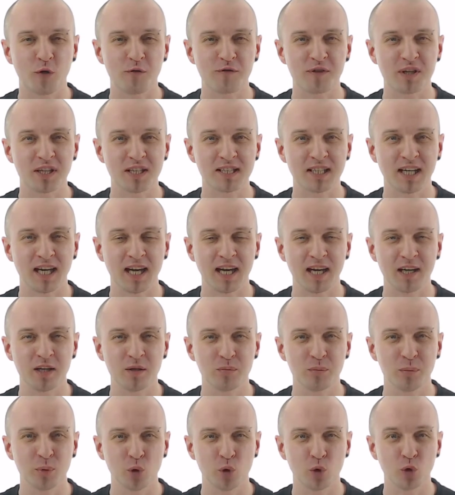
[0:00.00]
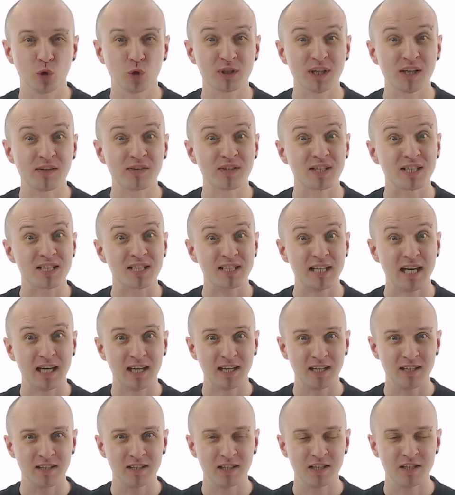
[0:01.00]
of the 10 Bulls and the
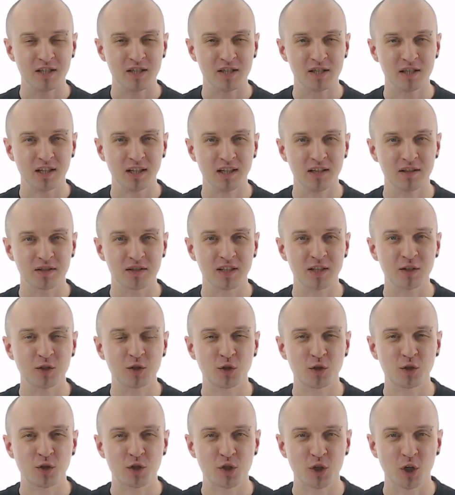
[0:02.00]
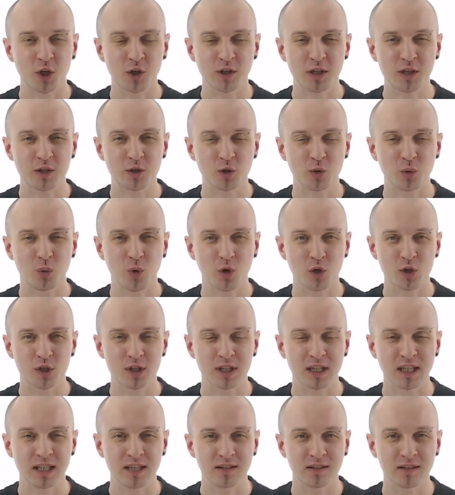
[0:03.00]
second insight into the journey
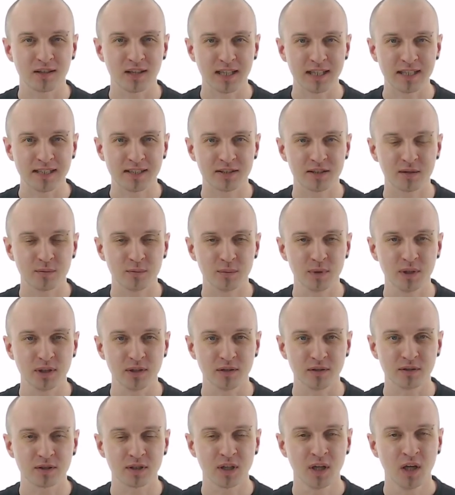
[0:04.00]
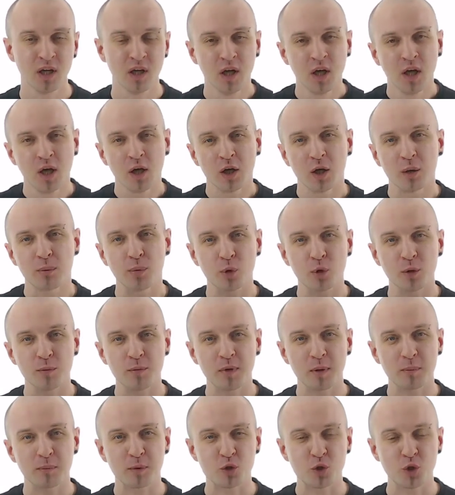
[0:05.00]
towards enlightenment. And poem
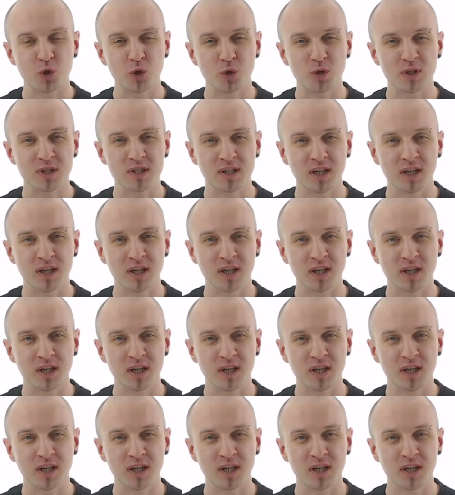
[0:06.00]
number 2 is